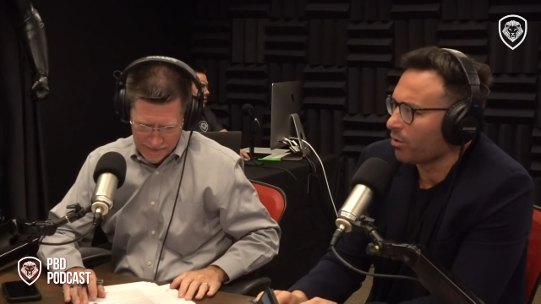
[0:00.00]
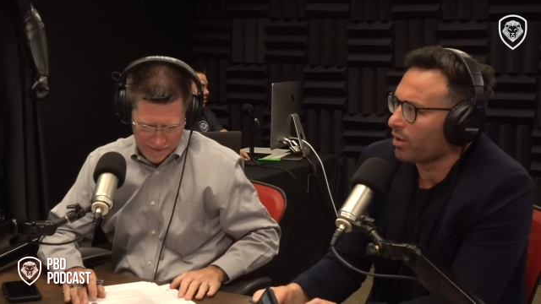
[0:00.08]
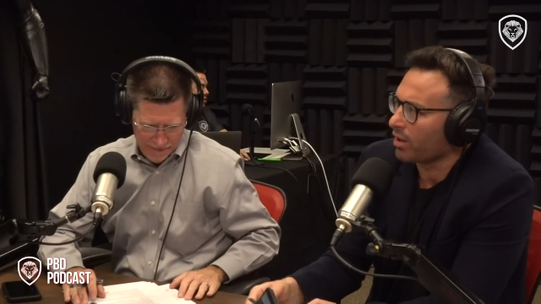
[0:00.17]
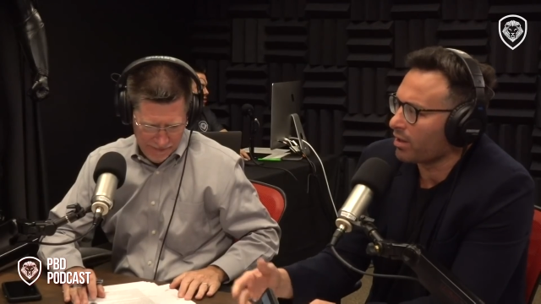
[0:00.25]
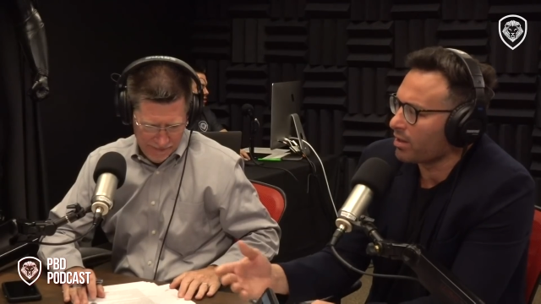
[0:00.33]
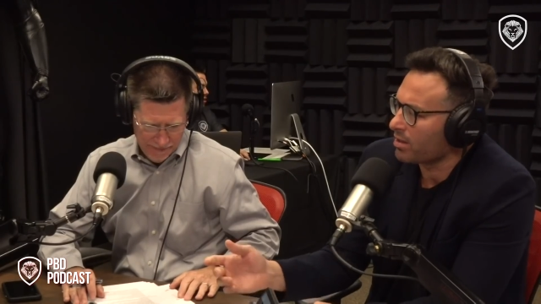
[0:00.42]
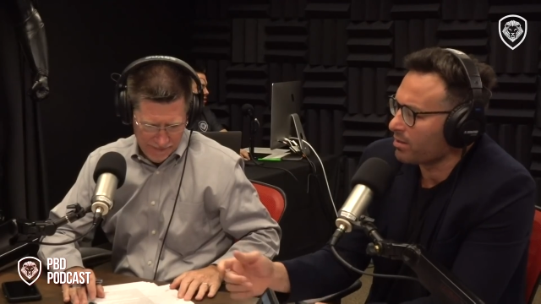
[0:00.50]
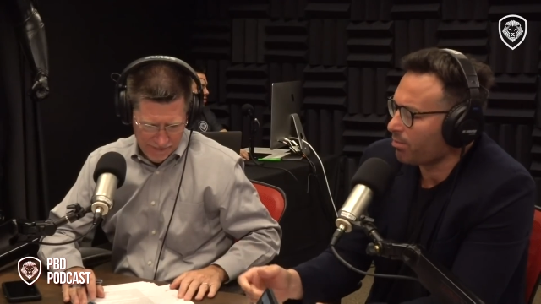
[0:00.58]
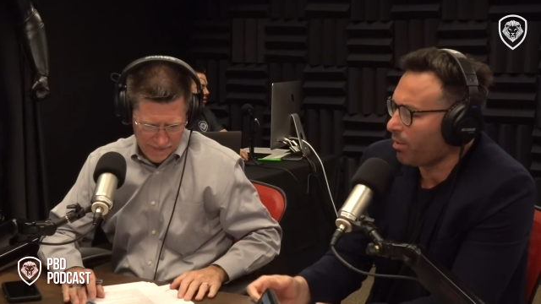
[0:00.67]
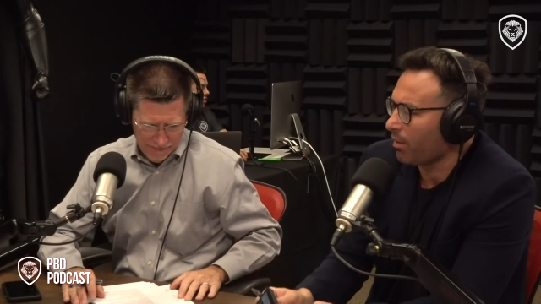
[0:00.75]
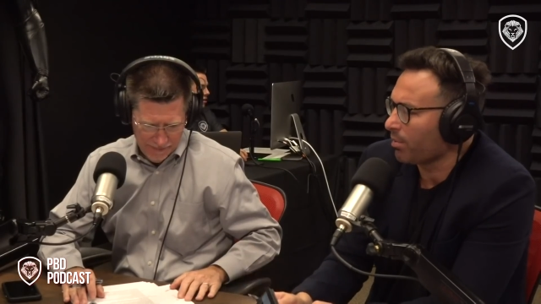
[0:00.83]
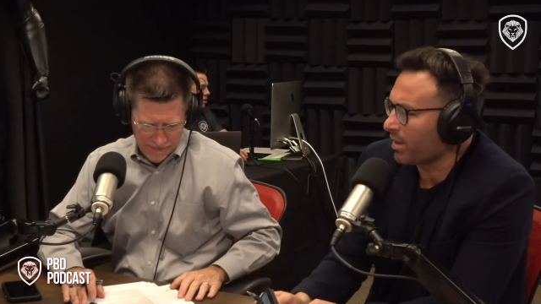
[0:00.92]
Speaker 1: doing, and he's
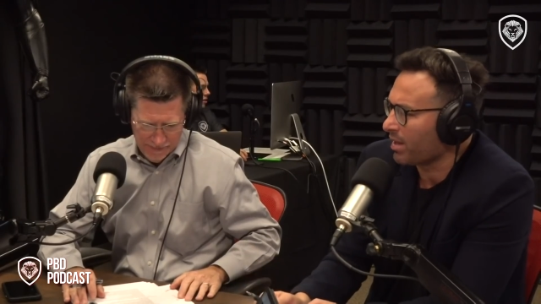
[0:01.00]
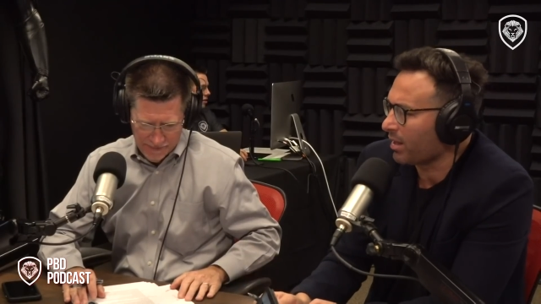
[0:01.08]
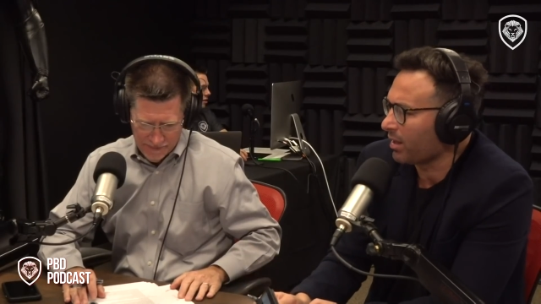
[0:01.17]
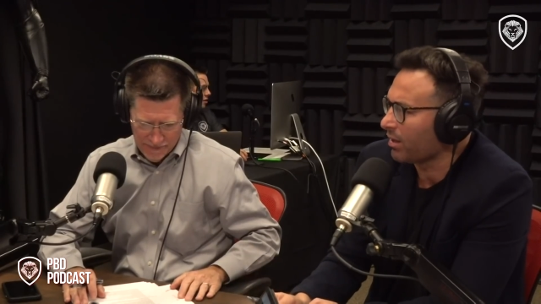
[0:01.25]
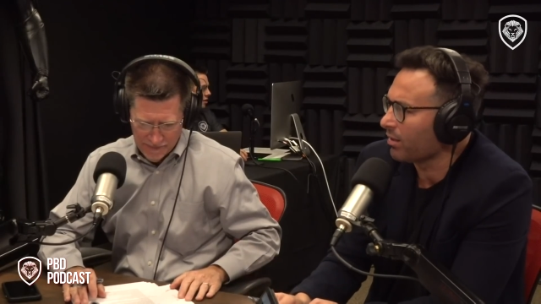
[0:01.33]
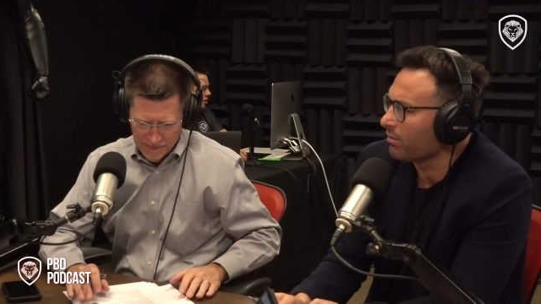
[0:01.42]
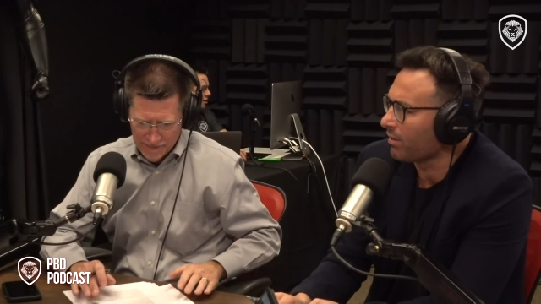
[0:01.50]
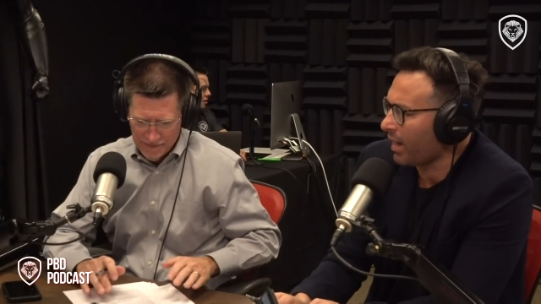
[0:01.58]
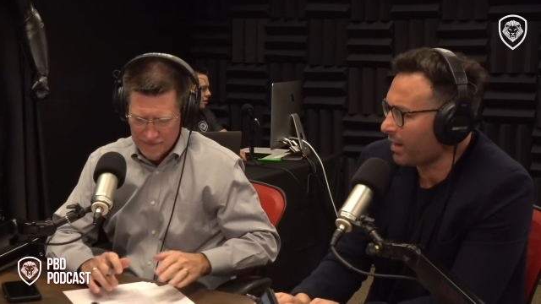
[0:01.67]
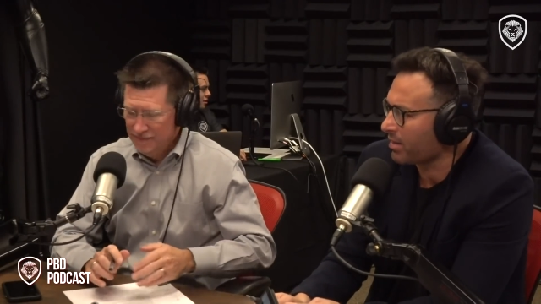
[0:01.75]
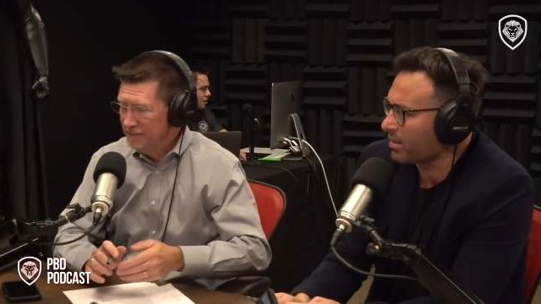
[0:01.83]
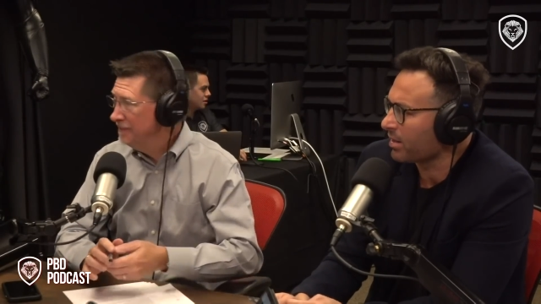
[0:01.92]
probably thinking of
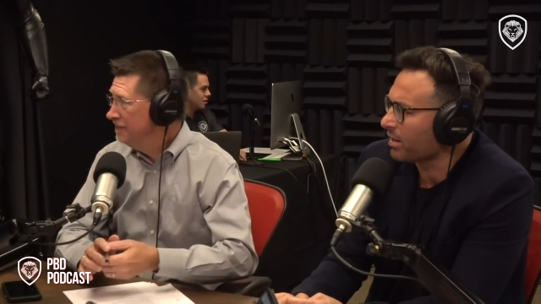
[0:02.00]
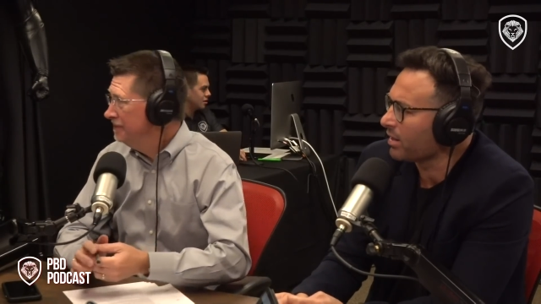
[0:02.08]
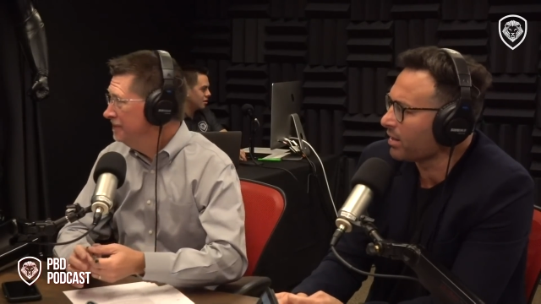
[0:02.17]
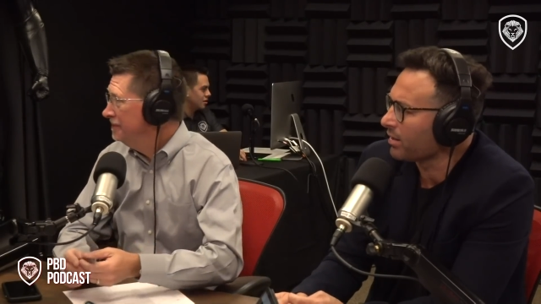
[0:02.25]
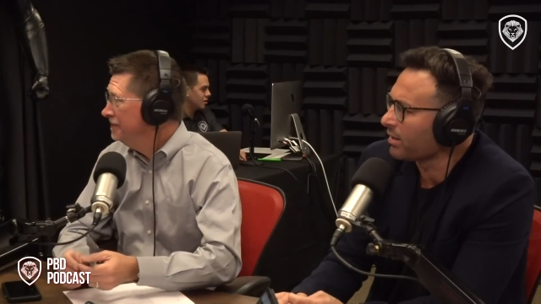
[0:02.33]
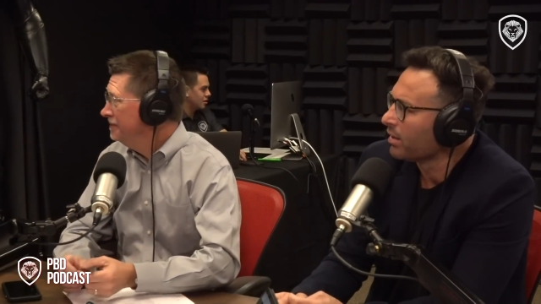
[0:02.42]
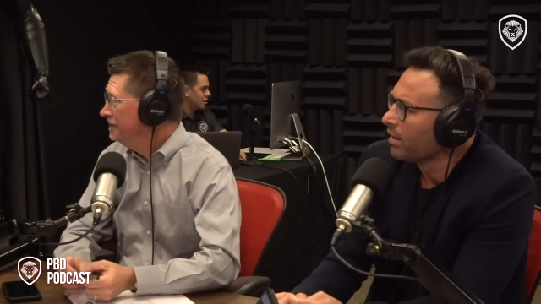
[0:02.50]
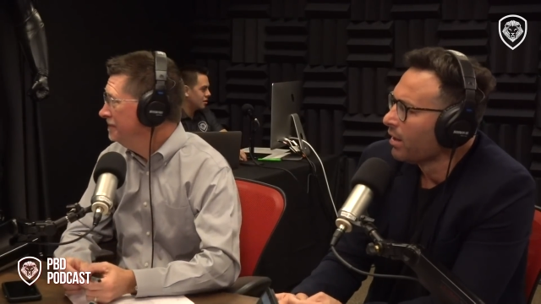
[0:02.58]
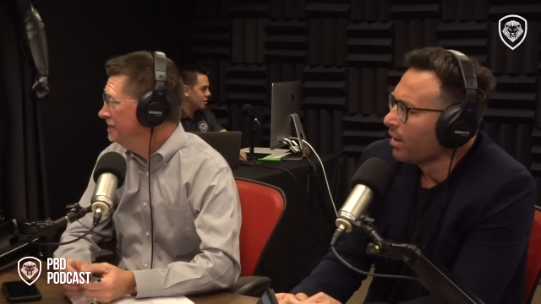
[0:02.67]
legacy and